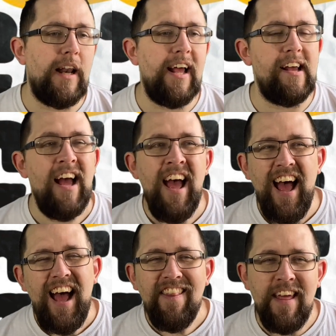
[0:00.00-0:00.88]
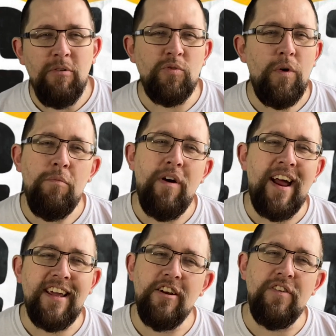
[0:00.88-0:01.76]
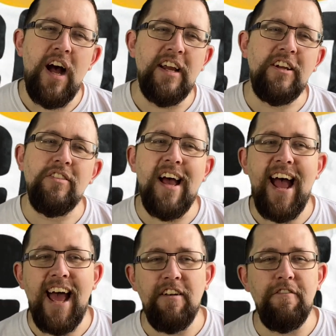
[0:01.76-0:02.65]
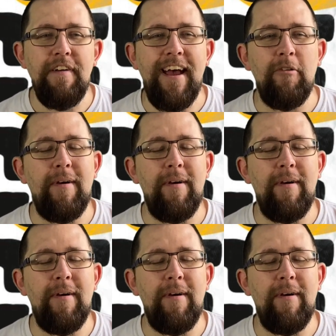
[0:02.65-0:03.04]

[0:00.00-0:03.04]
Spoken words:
Like, there was one where I could have argued that I hadn't failed,